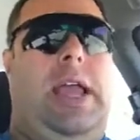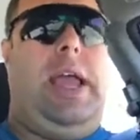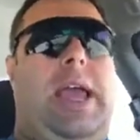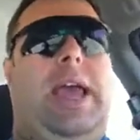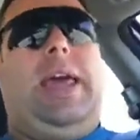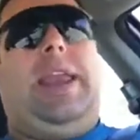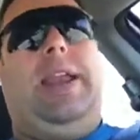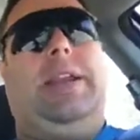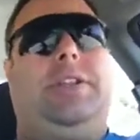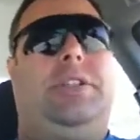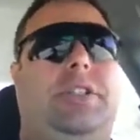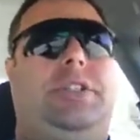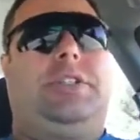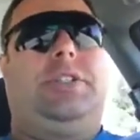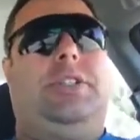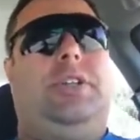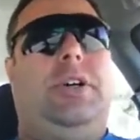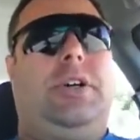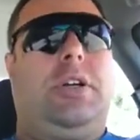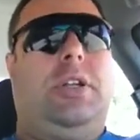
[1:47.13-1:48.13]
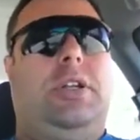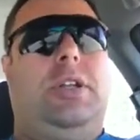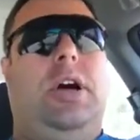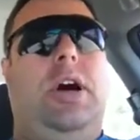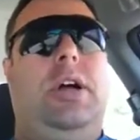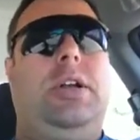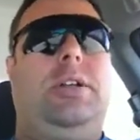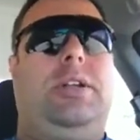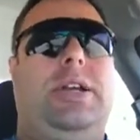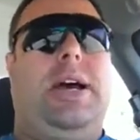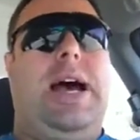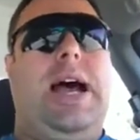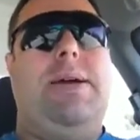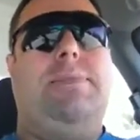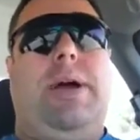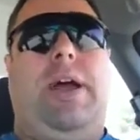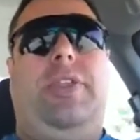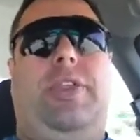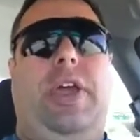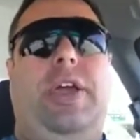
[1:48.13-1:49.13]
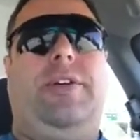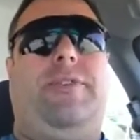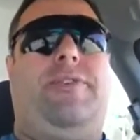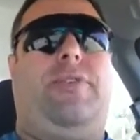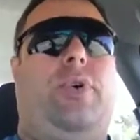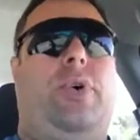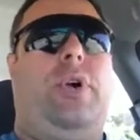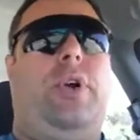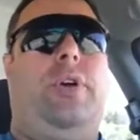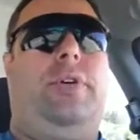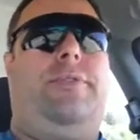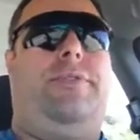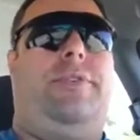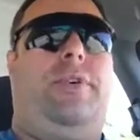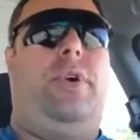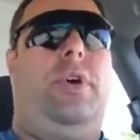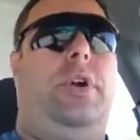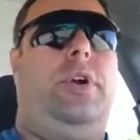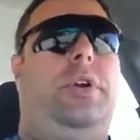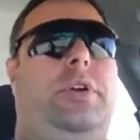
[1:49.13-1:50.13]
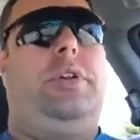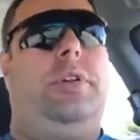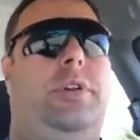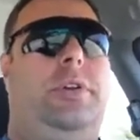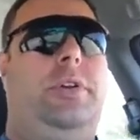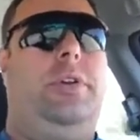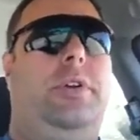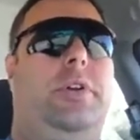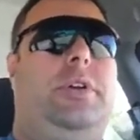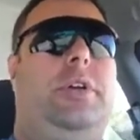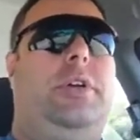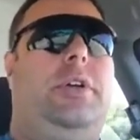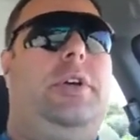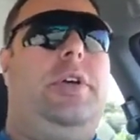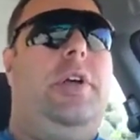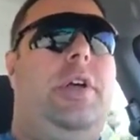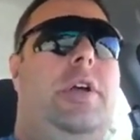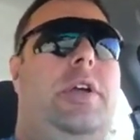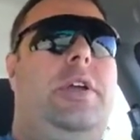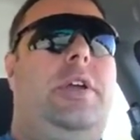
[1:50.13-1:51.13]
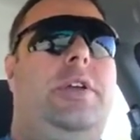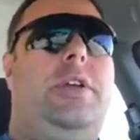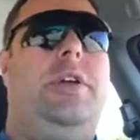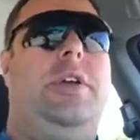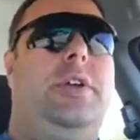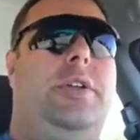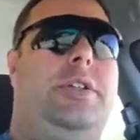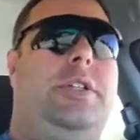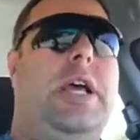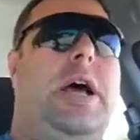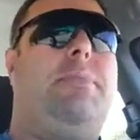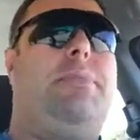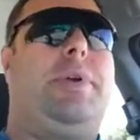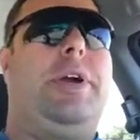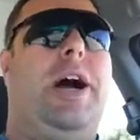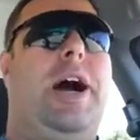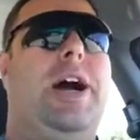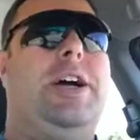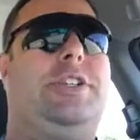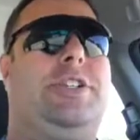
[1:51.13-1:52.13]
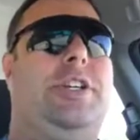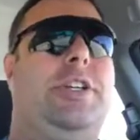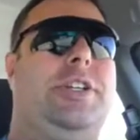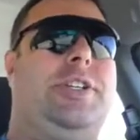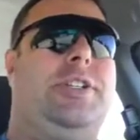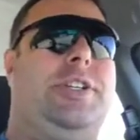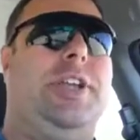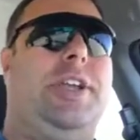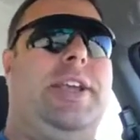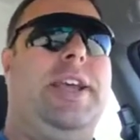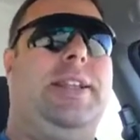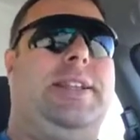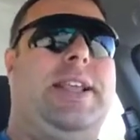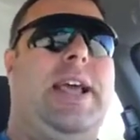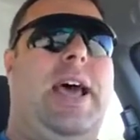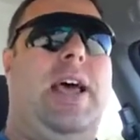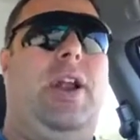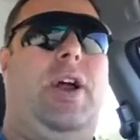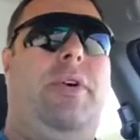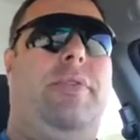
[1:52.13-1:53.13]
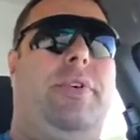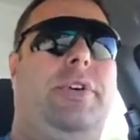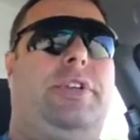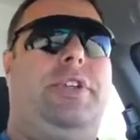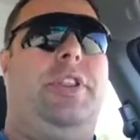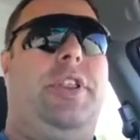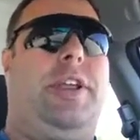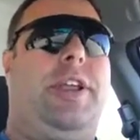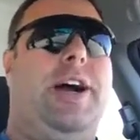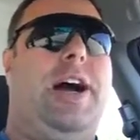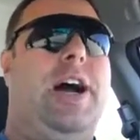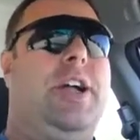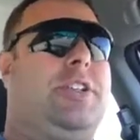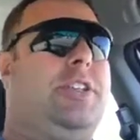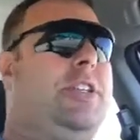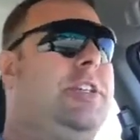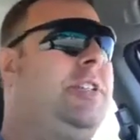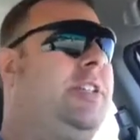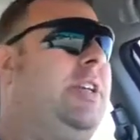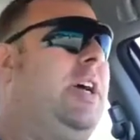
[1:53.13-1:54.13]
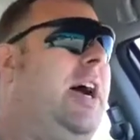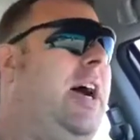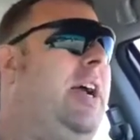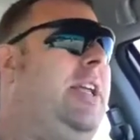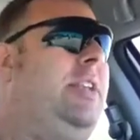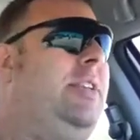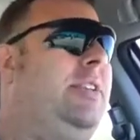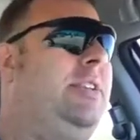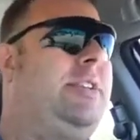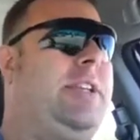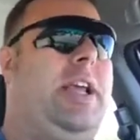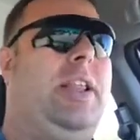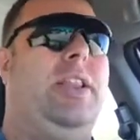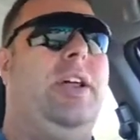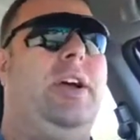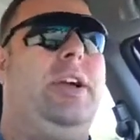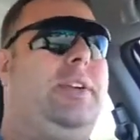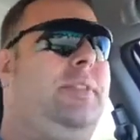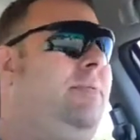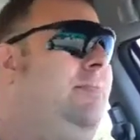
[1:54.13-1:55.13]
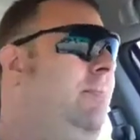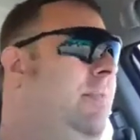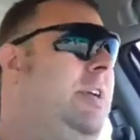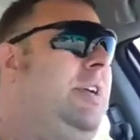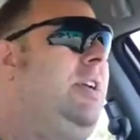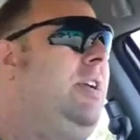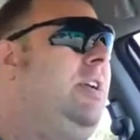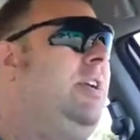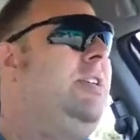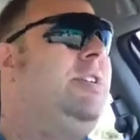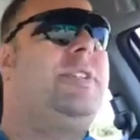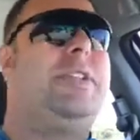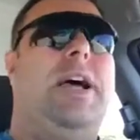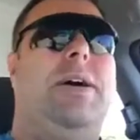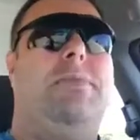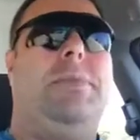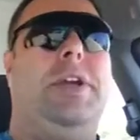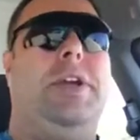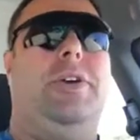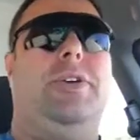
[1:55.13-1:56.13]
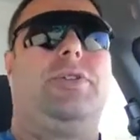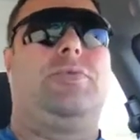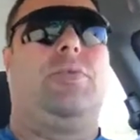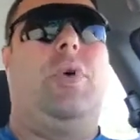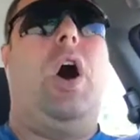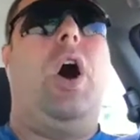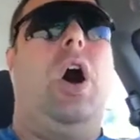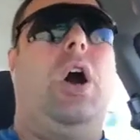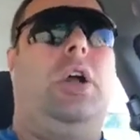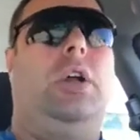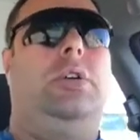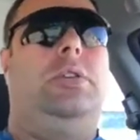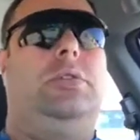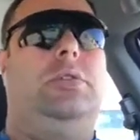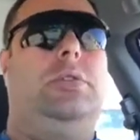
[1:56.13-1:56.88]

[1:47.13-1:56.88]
And it just took a long time, I think, for your subconscious to get that over to the conscious side and say, look, something here is wrong.